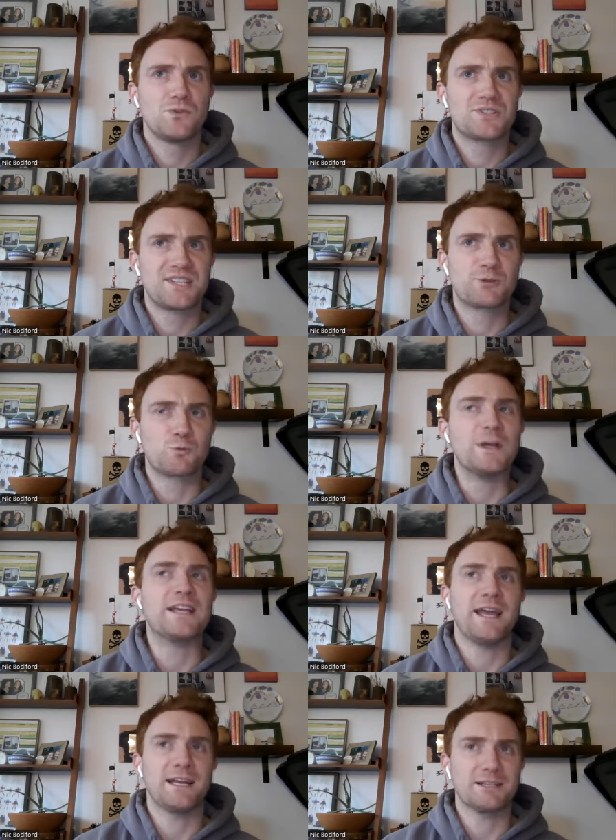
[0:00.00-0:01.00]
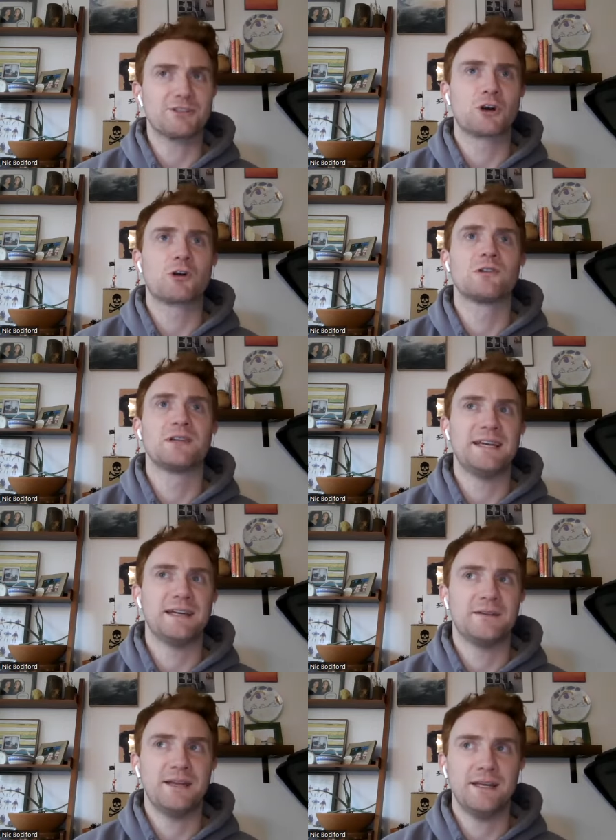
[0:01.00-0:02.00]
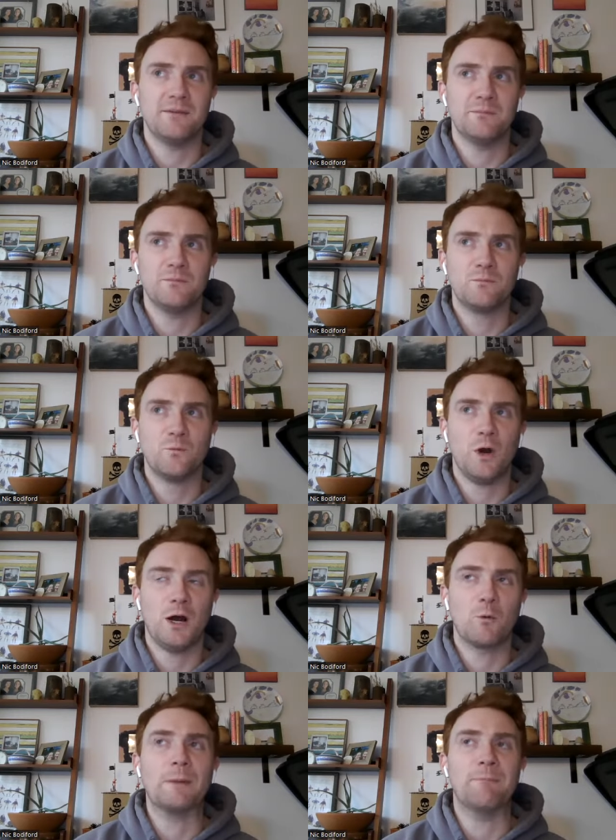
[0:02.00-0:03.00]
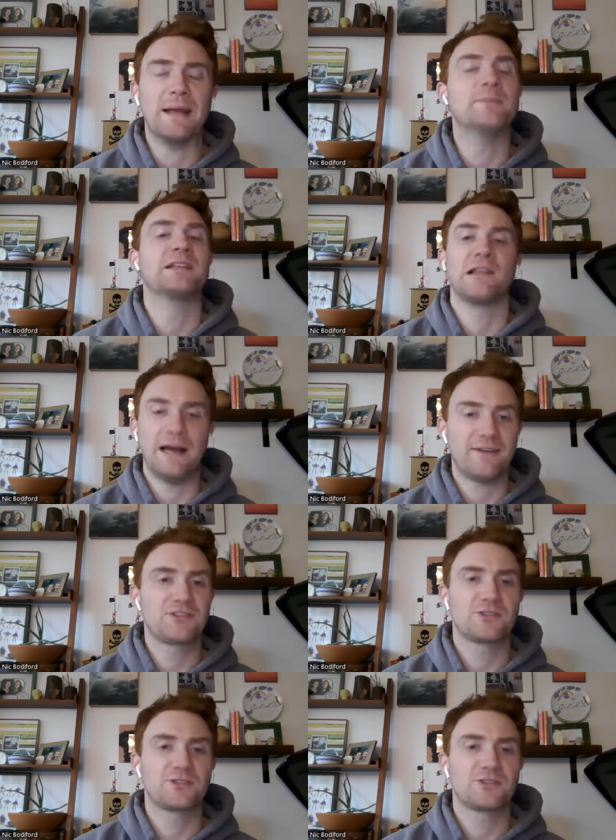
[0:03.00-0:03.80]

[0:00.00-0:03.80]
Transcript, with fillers: since week eight, since early in in uh, when Bateman left.